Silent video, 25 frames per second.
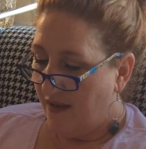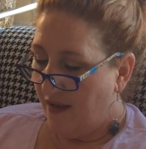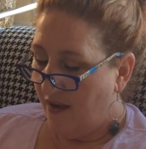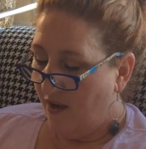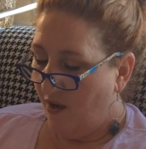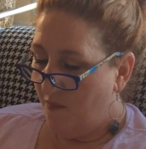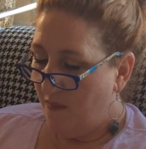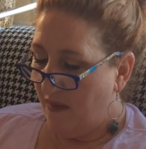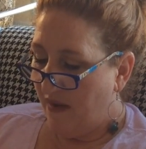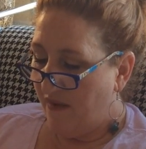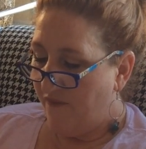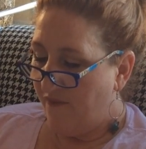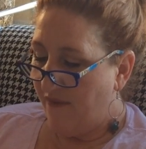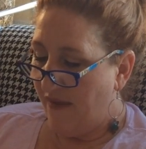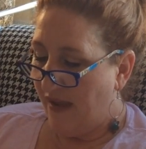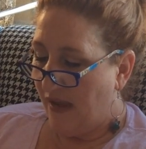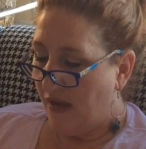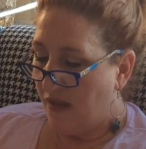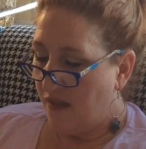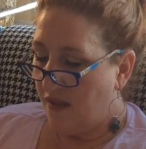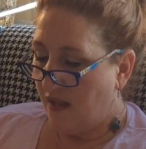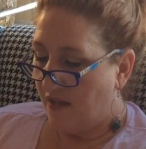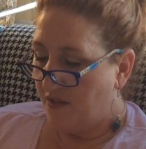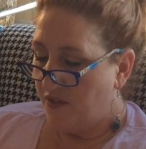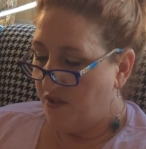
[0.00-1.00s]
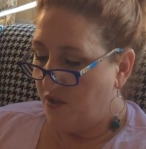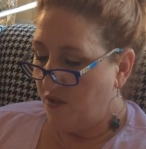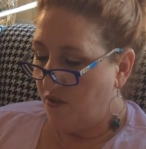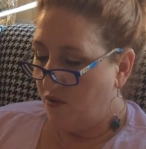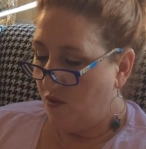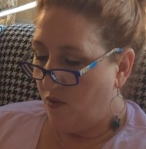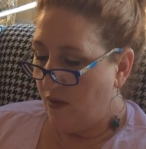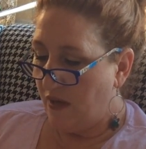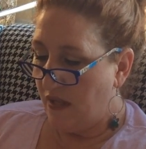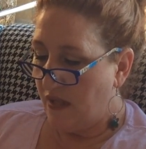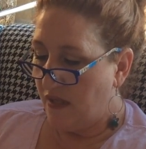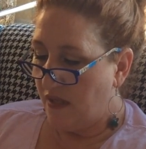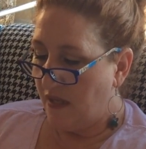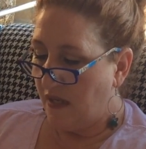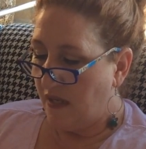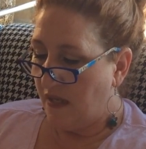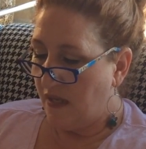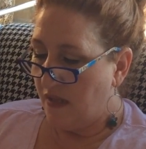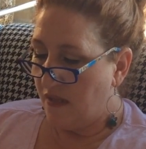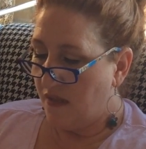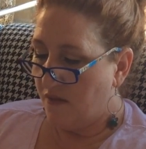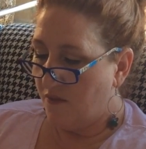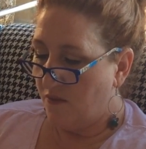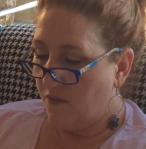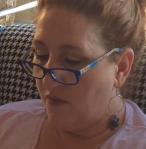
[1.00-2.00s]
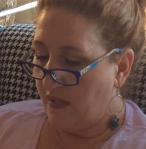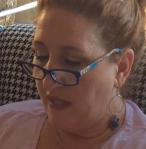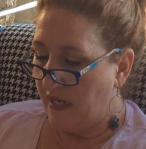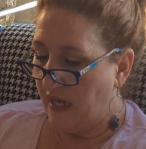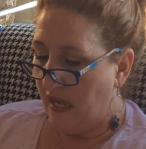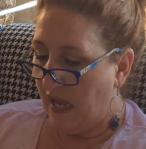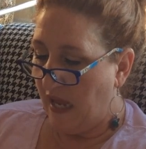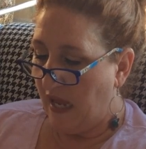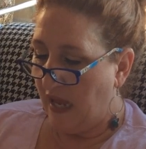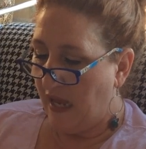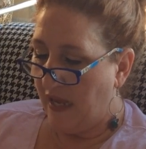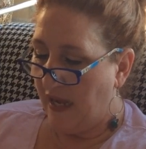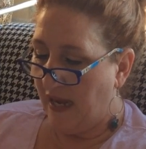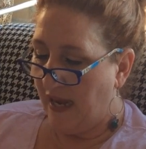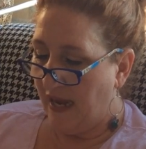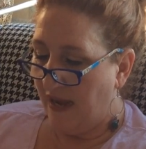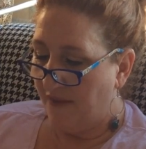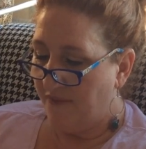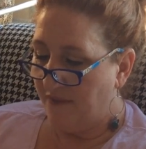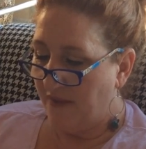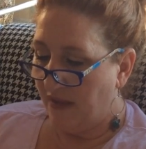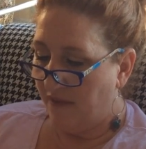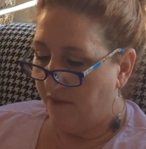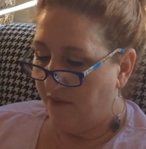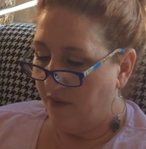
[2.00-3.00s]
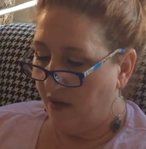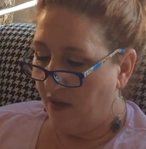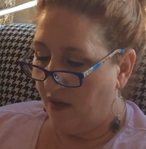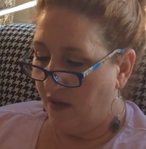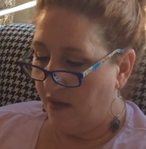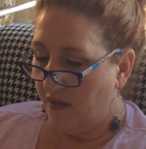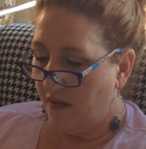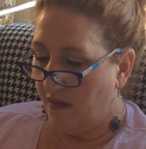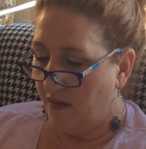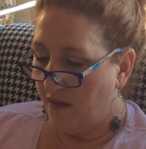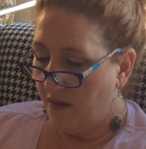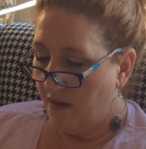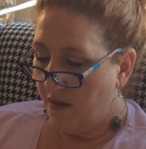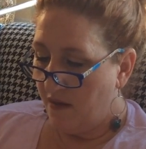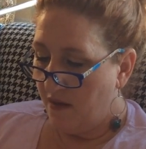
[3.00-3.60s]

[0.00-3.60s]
I hope my fan's not too noisy. It's really hot. I have to have it on.